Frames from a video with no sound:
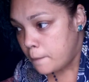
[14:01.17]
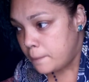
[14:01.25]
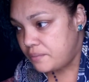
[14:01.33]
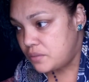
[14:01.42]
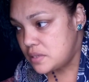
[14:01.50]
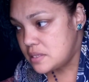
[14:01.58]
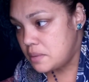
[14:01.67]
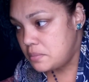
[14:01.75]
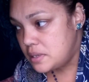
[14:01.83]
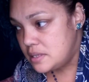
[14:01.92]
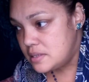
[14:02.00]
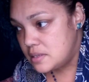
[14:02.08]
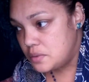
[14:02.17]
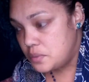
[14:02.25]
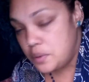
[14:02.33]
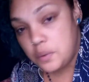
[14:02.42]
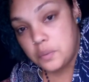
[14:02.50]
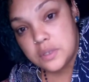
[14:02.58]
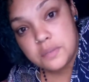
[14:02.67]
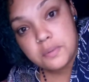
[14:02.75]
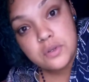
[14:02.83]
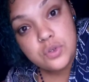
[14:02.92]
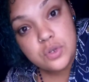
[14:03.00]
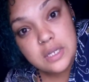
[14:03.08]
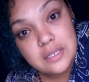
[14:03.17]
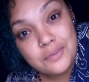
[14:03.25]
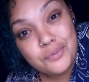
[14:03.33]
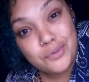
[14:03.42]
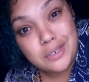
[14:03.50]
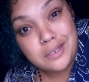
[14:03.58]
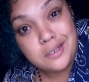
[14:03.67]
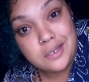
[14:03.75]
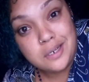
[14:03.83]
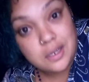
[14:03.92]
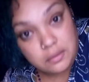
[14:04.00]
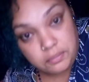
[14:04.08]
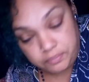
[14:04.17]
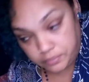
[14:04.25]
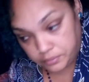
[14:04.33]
But for some reason, when we were supposed to eat it for dinner,